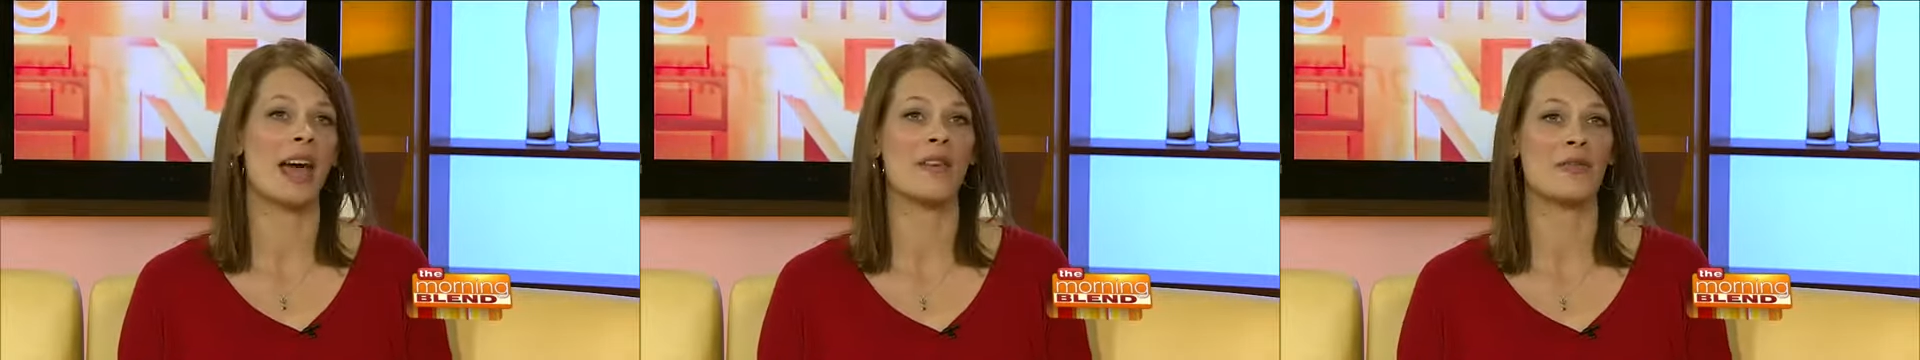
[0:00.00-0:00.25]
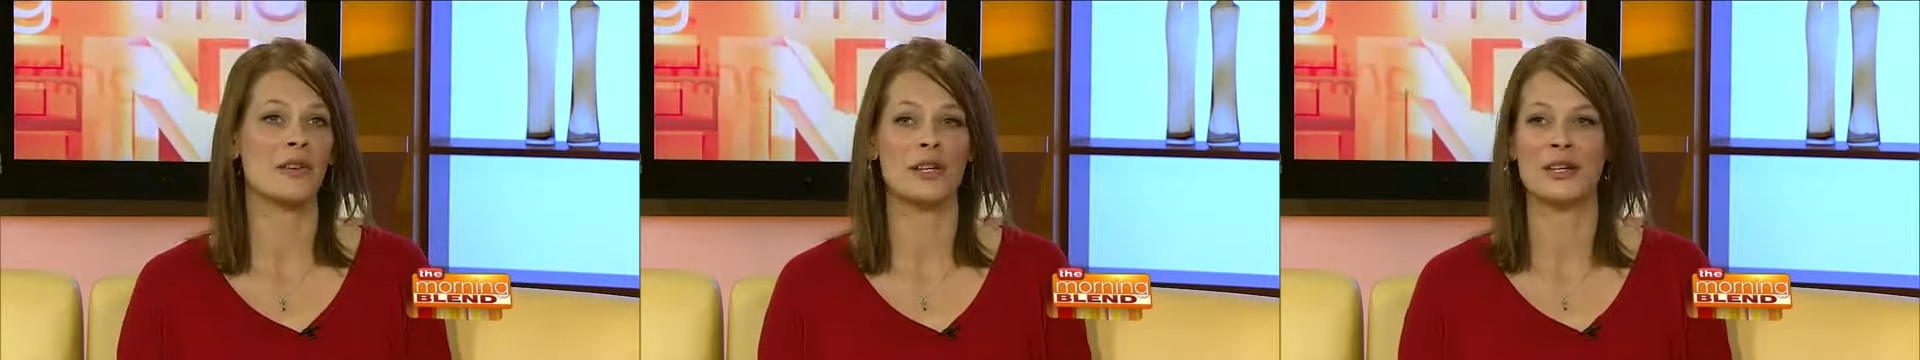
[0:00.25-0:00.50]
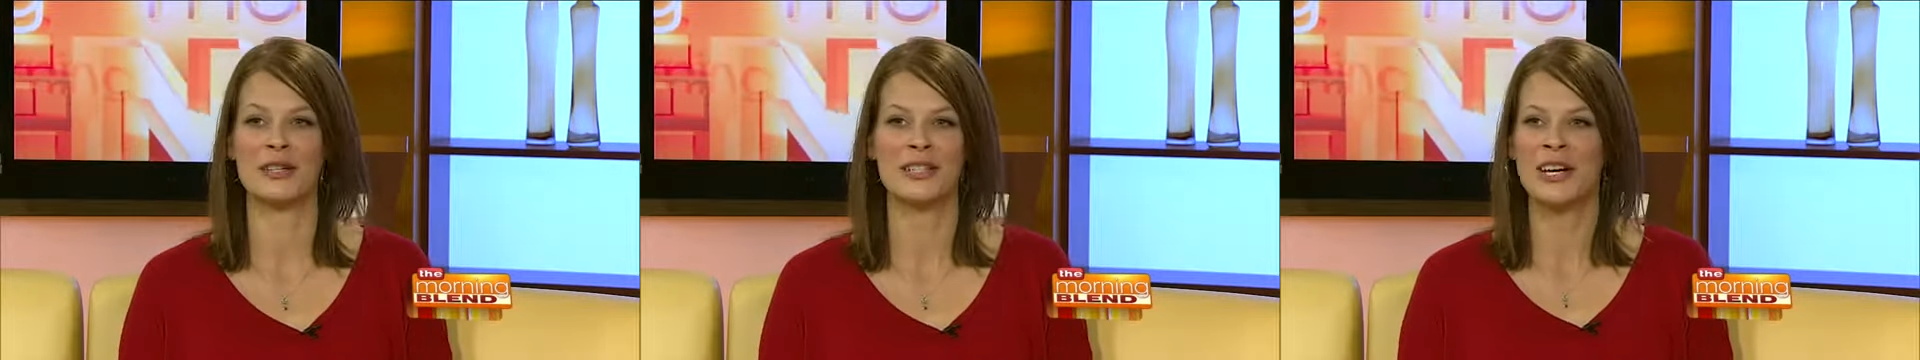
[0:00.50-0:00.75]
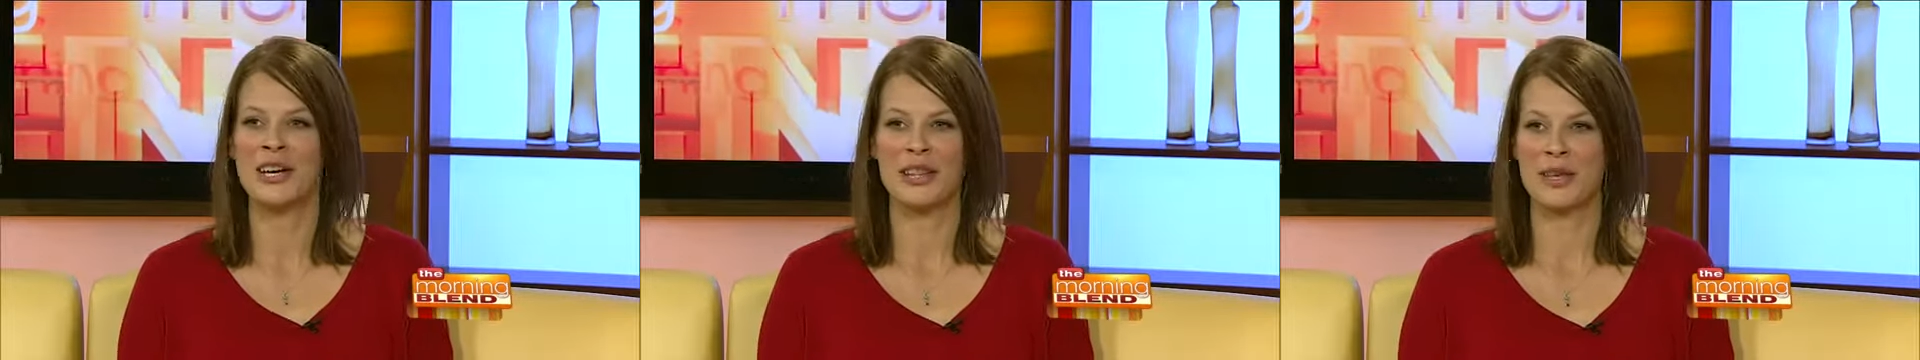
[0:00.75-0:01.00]
I feel
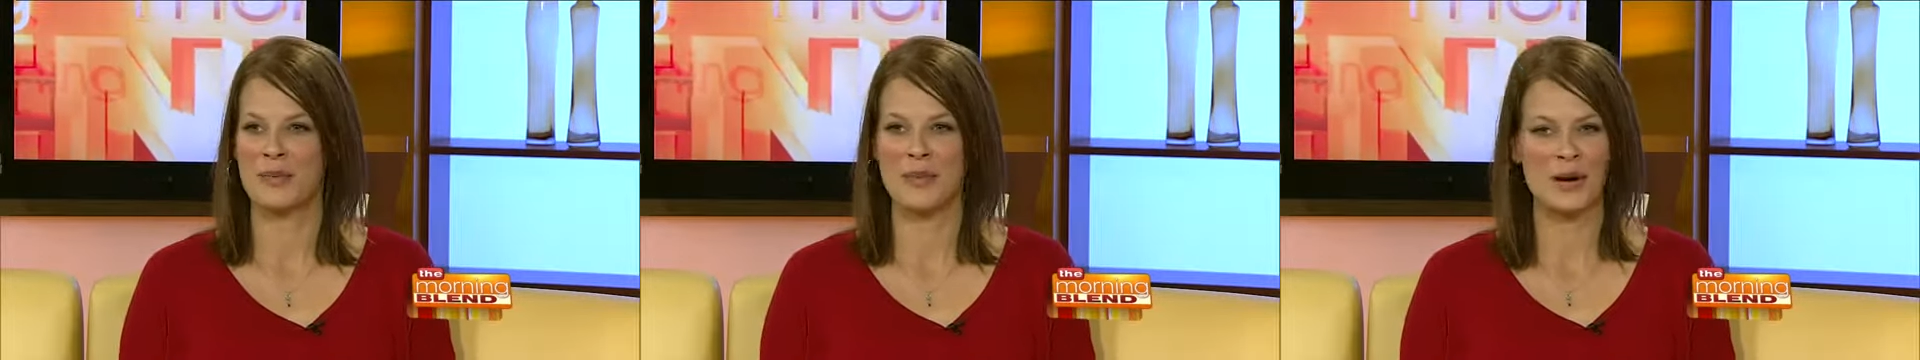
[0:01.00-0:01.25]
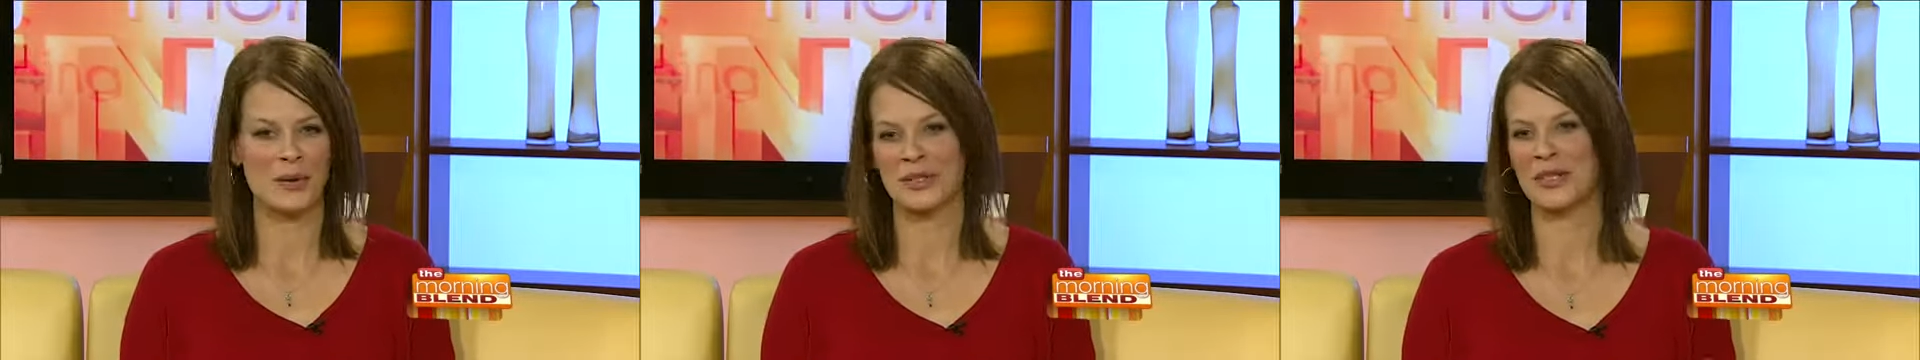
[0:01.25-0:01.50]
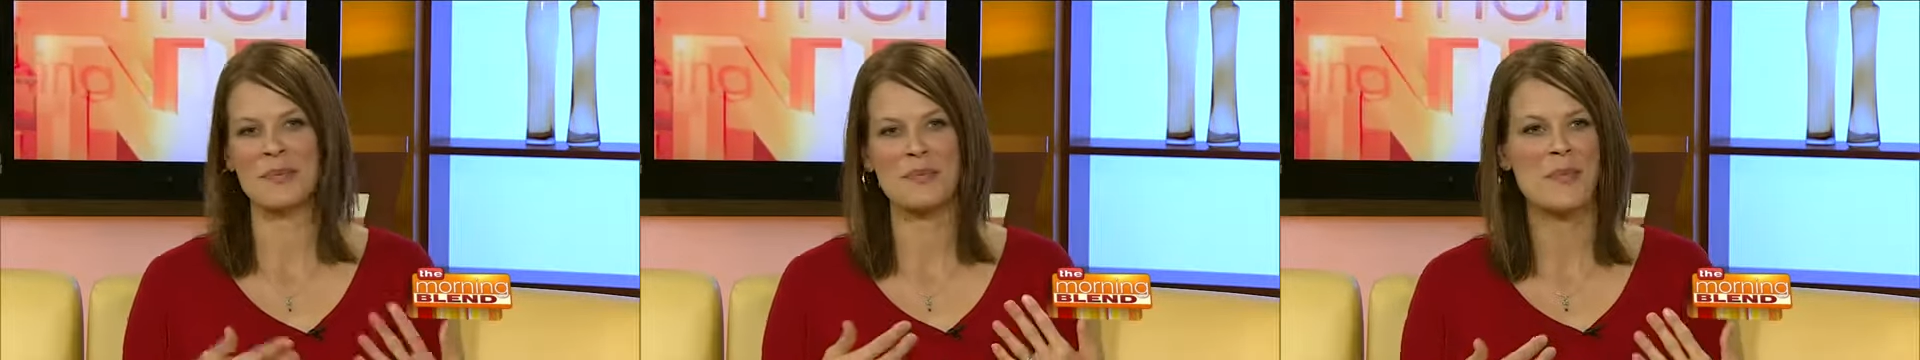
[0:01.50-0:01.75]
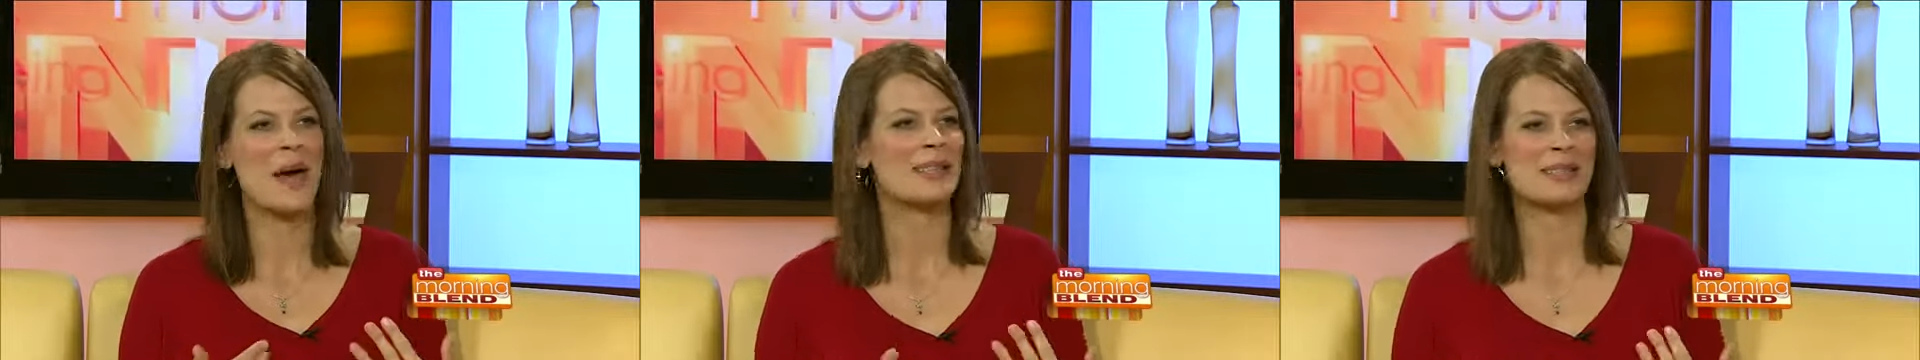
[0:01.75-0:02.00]
the immense,
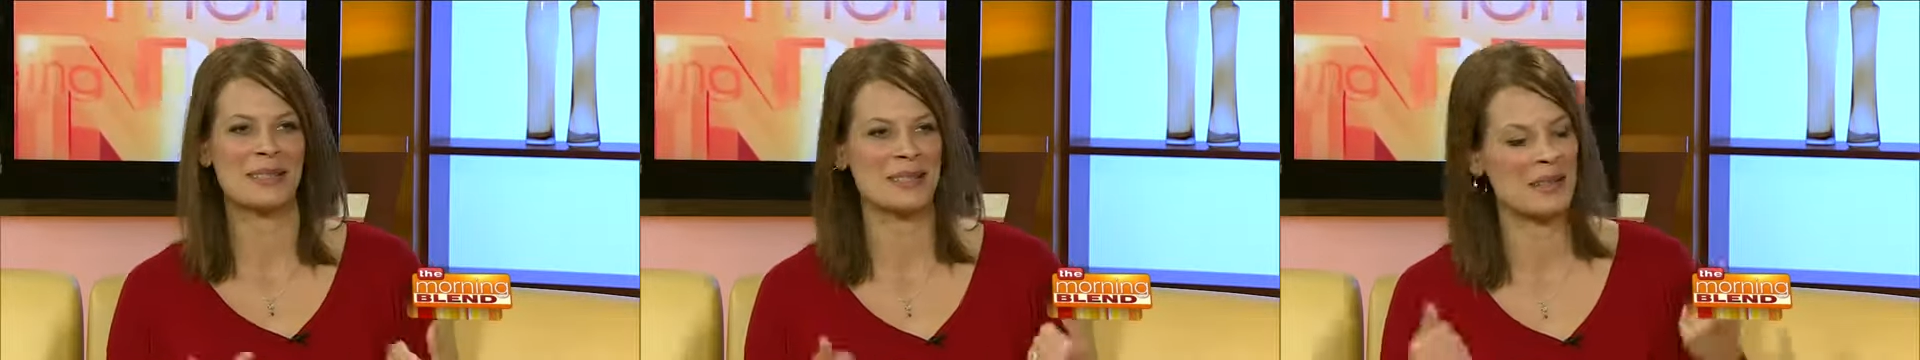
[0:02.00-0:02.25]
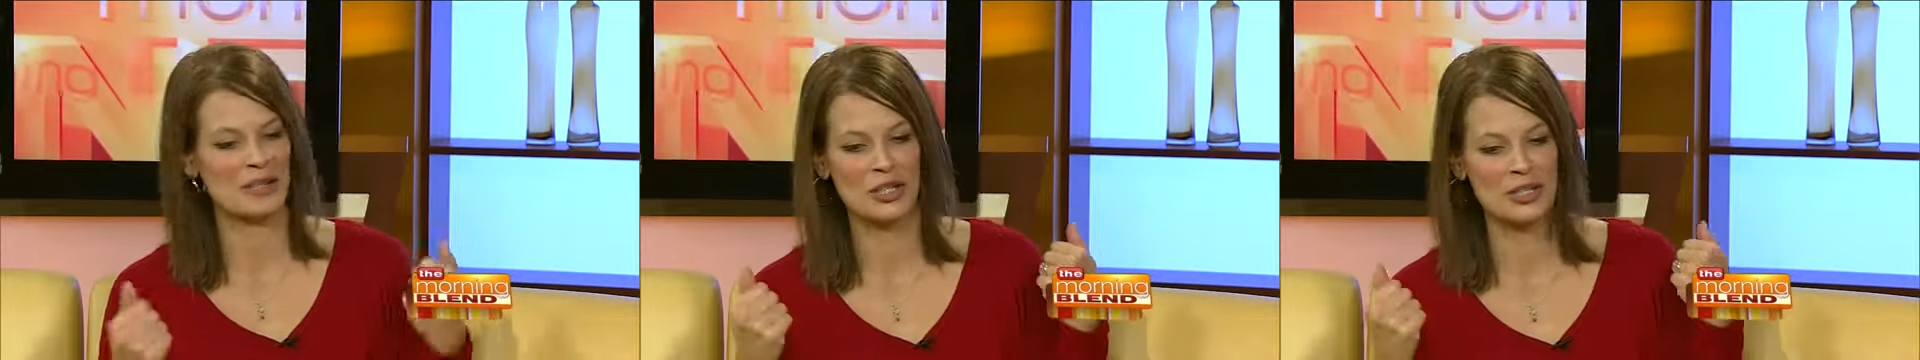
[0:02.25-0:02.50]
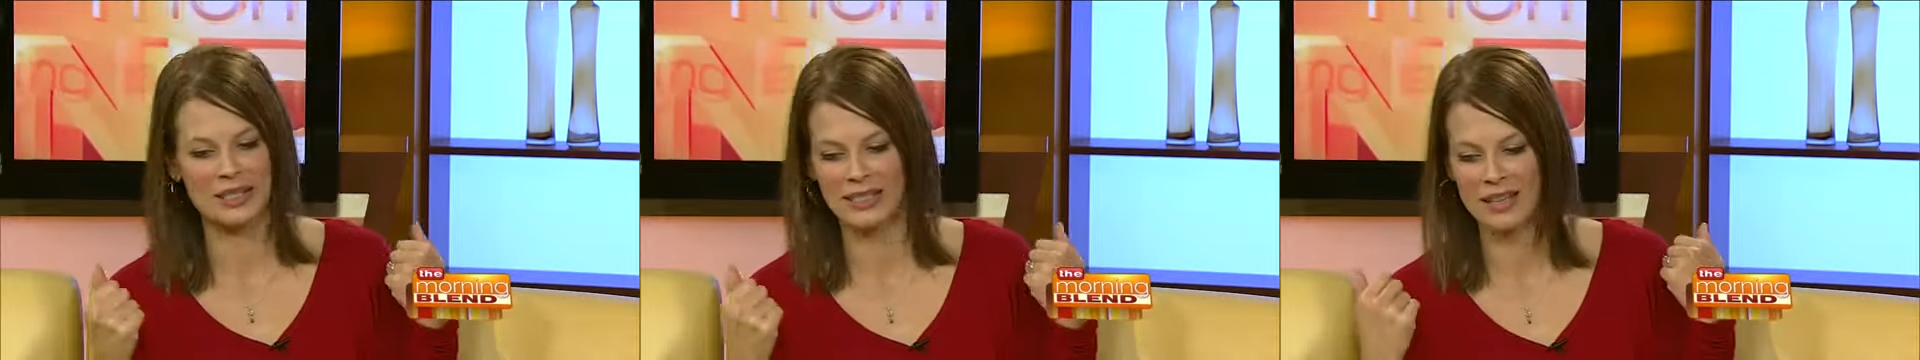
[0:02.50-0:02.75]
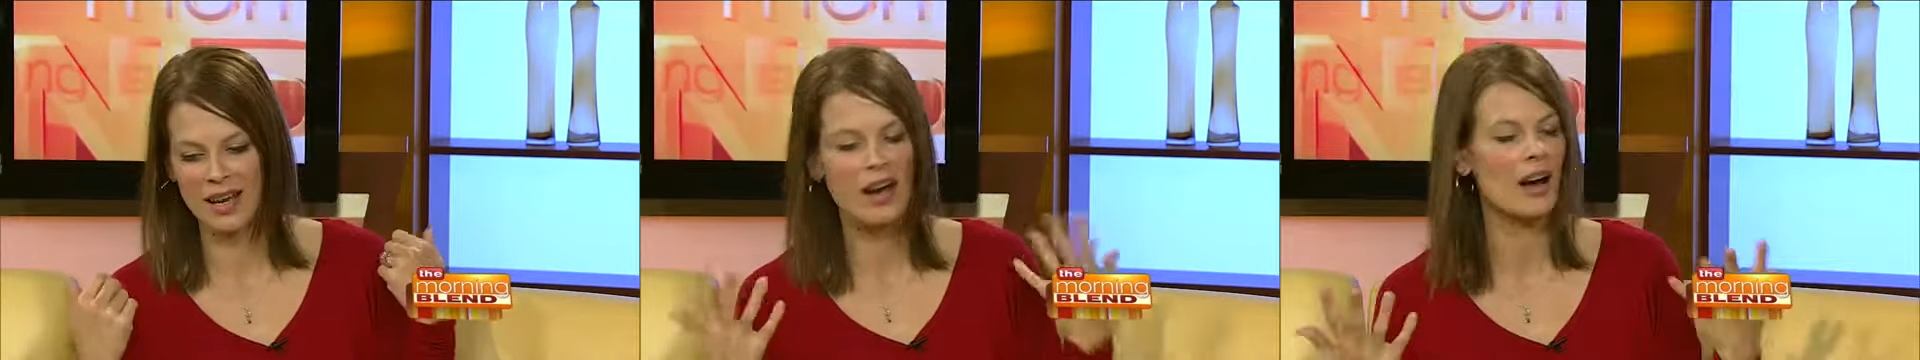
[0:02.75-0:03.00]
immense
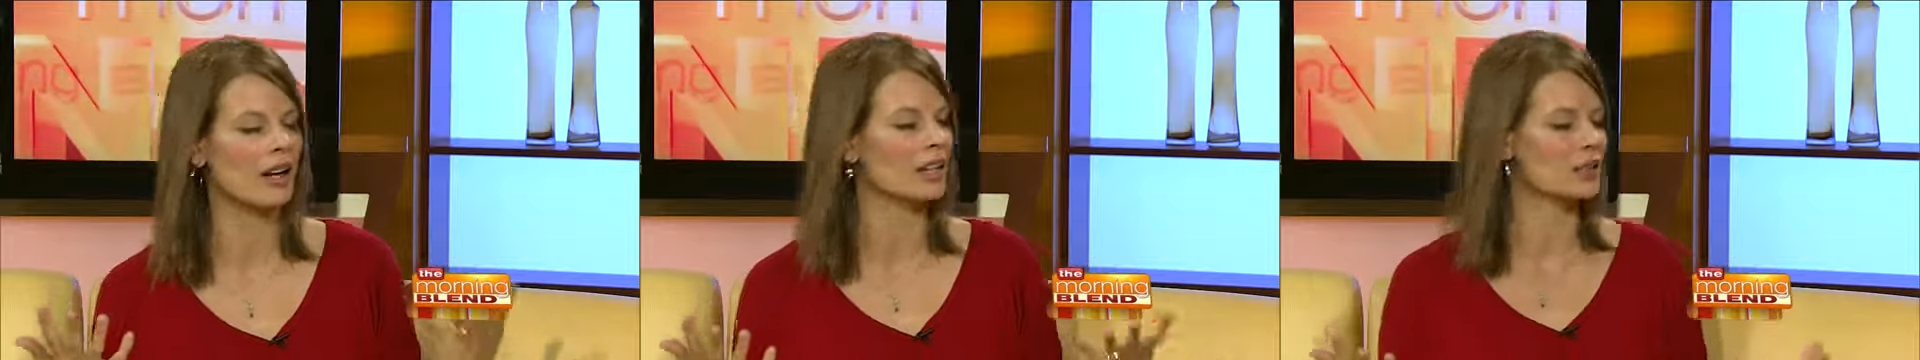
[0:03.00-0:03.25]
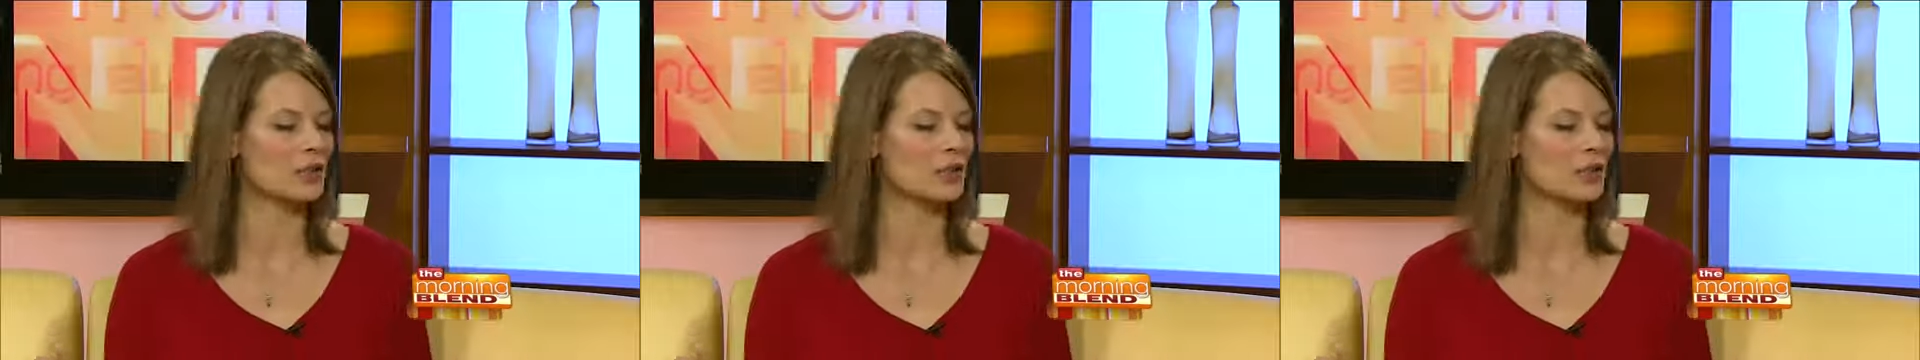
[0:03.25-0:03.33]
just uh,